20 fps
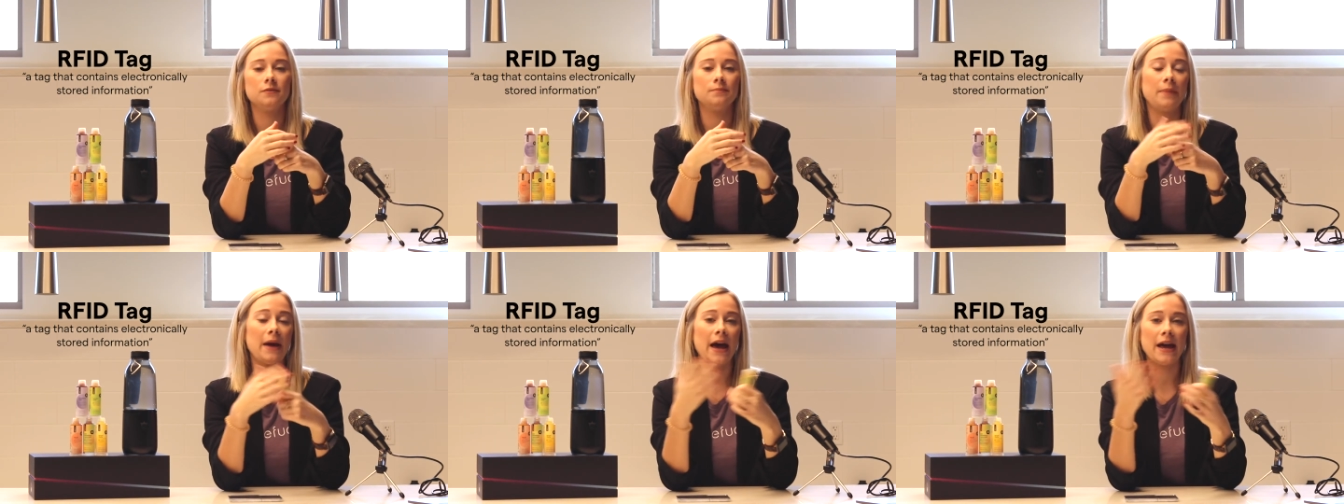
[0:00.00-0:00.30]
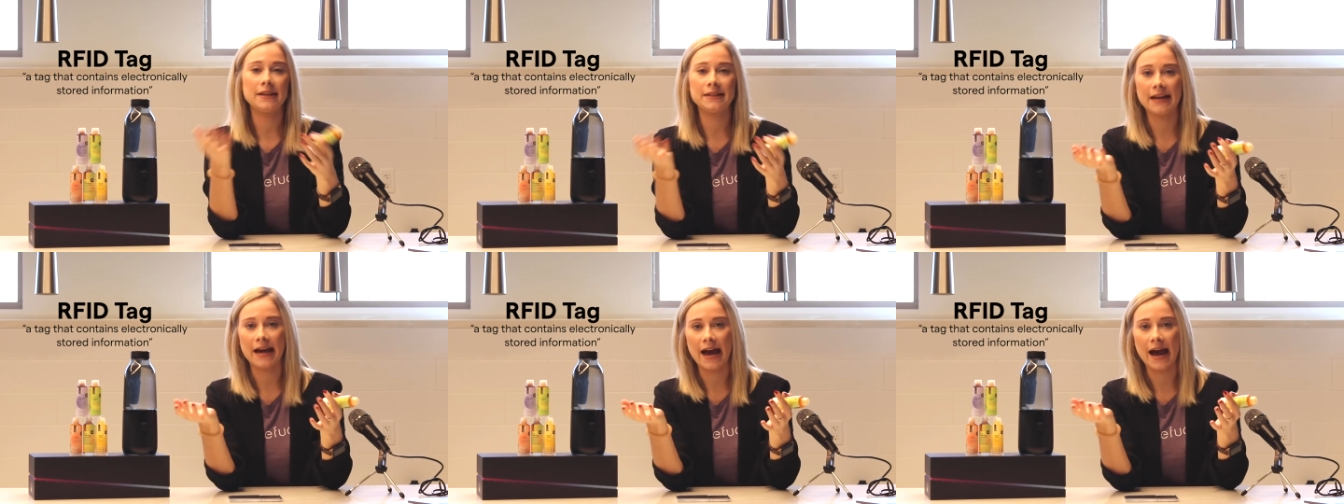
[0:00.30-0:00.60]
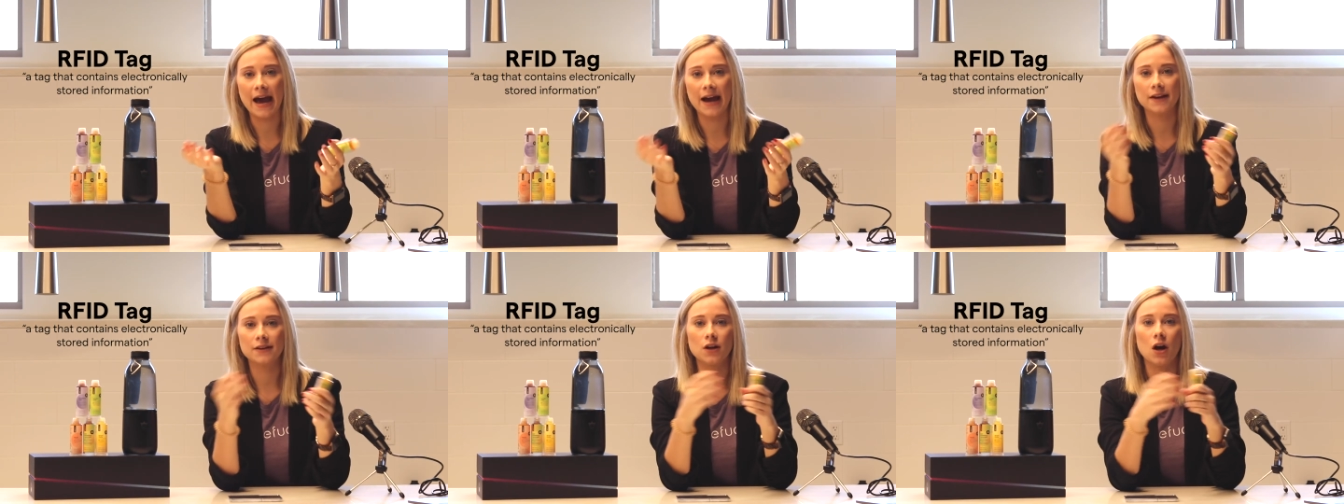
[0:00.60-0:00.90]
pet
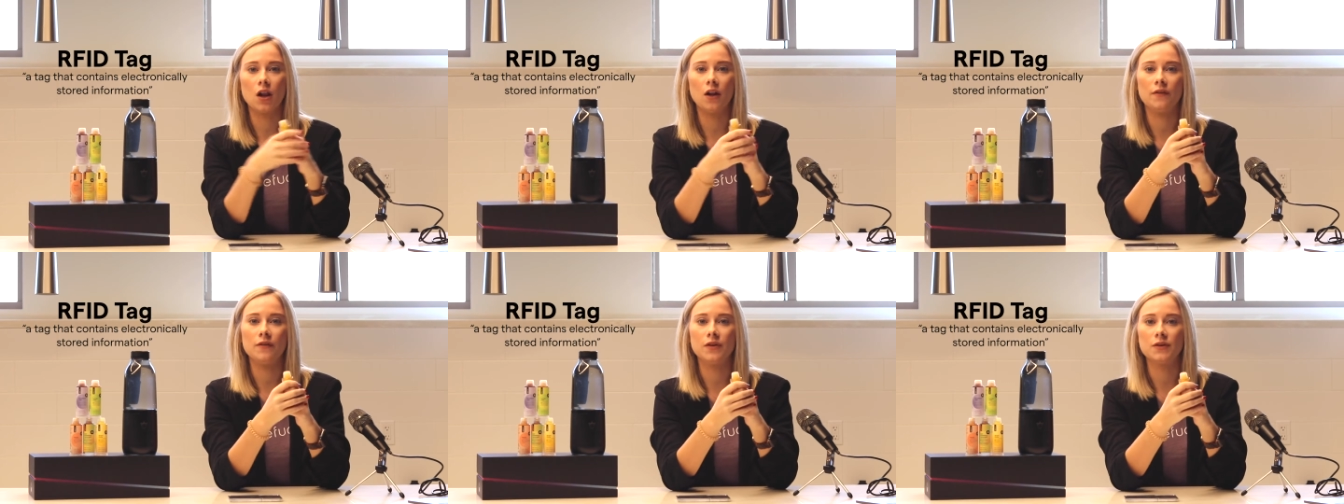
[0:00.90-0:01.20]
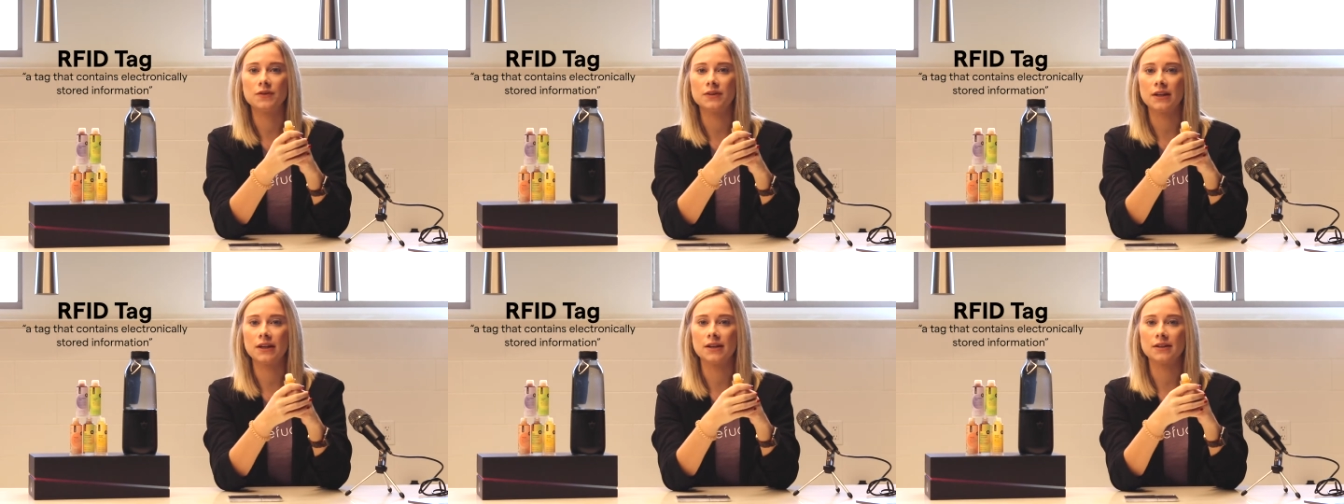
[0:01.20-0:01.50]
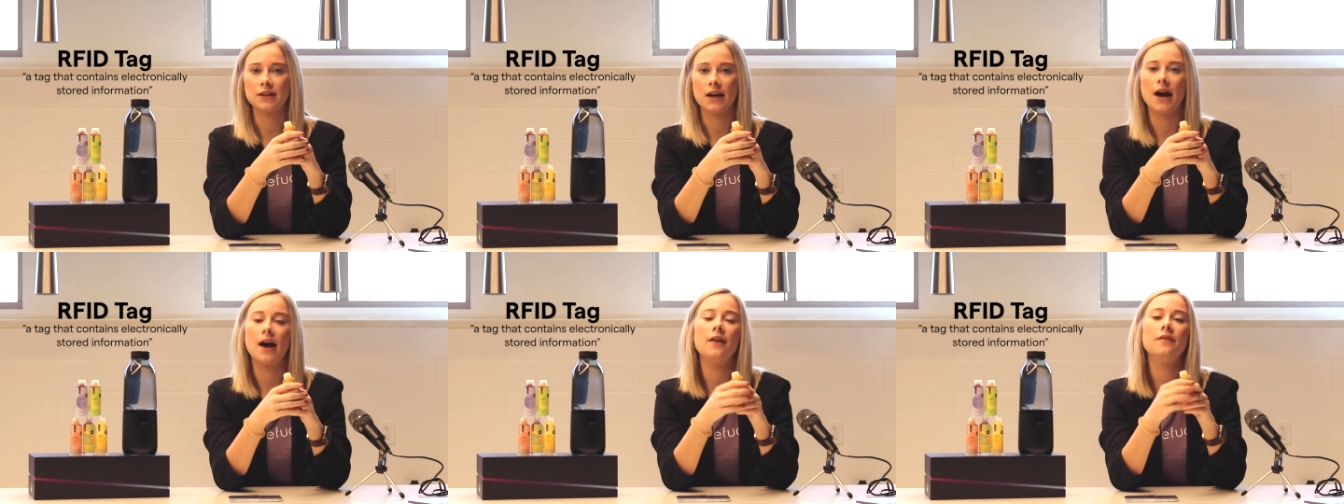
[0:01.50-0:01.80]
tags, all of those
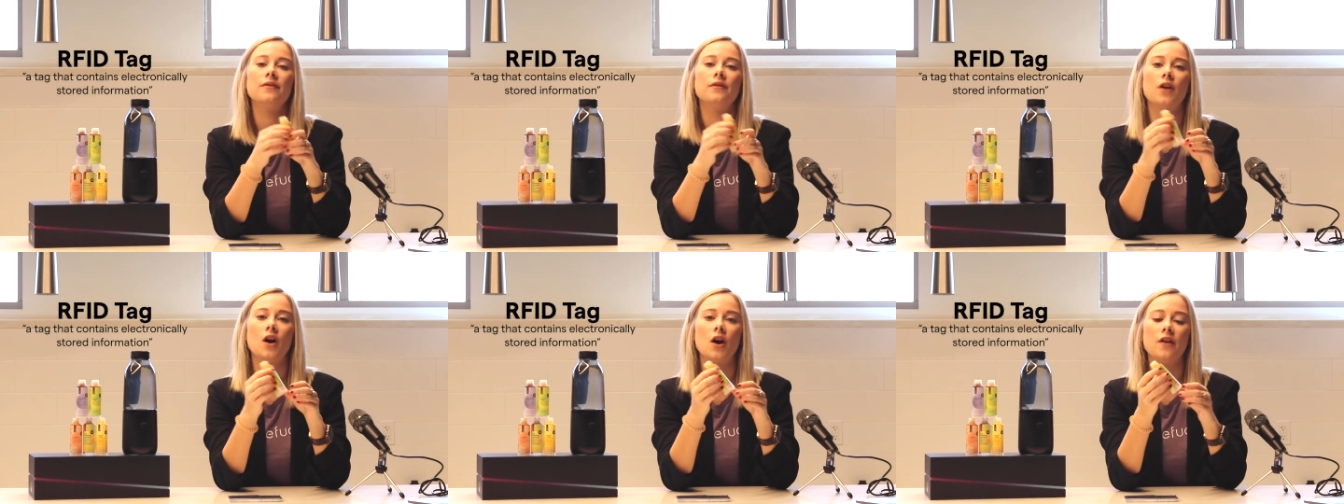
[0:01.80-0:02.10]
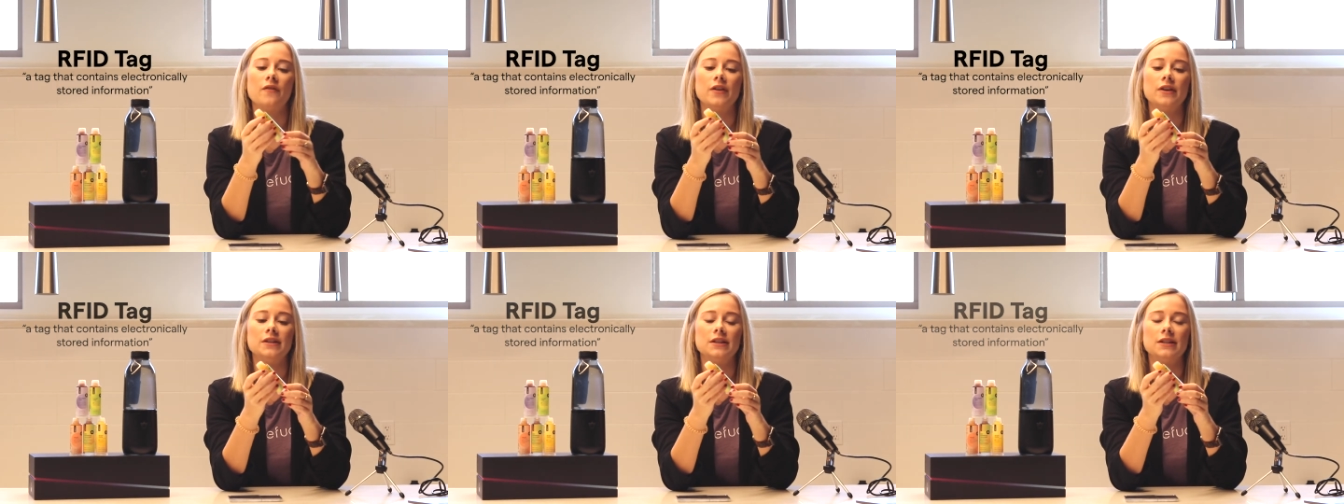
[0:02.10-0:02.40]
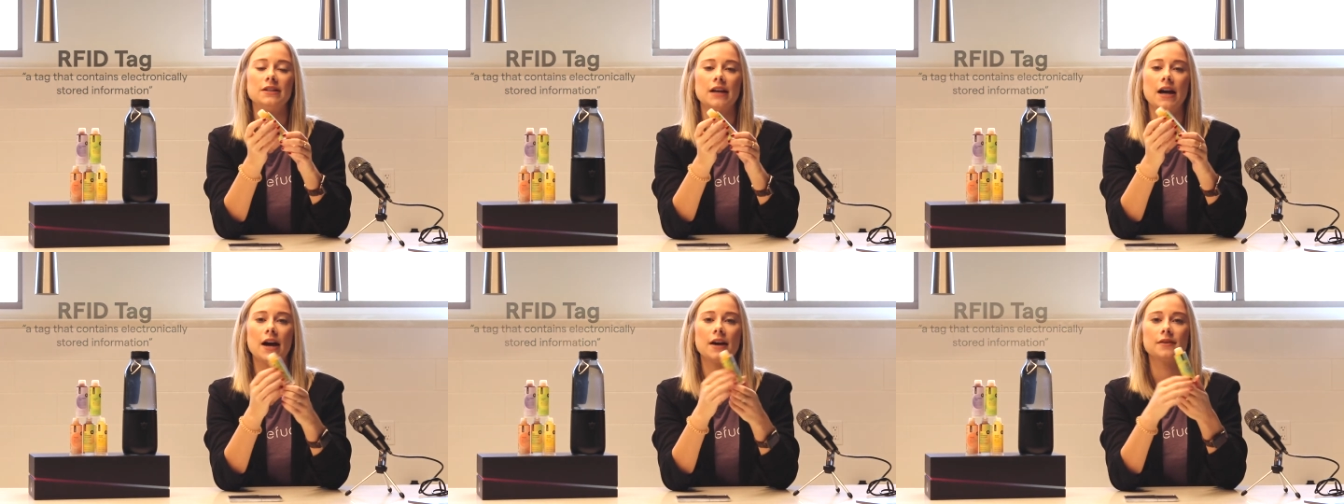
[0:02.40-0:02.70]
things have
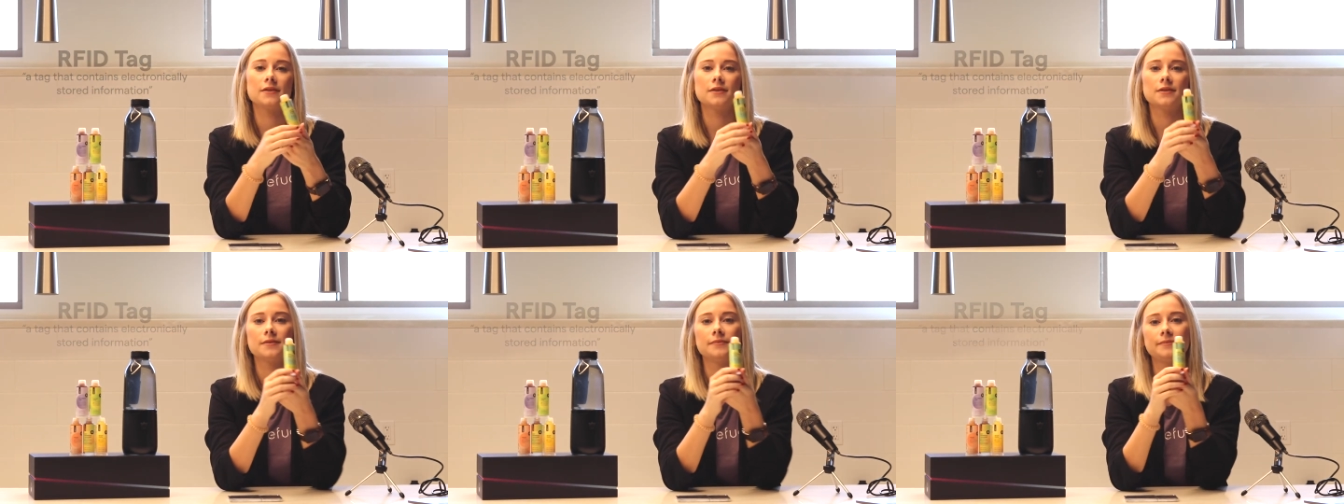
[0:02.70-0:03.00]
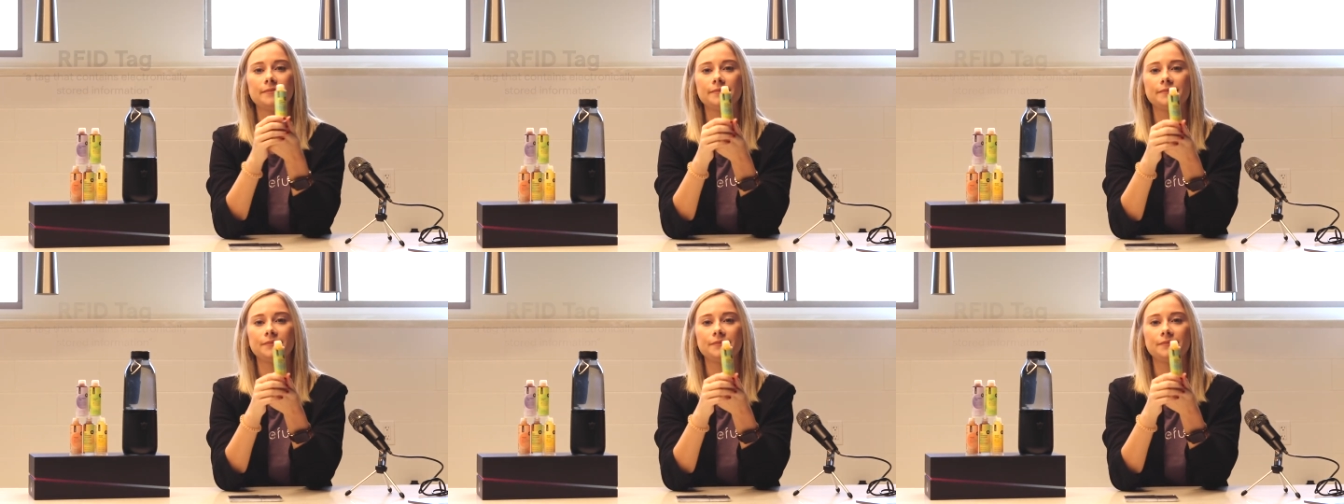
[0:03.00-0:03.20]
RFID tags.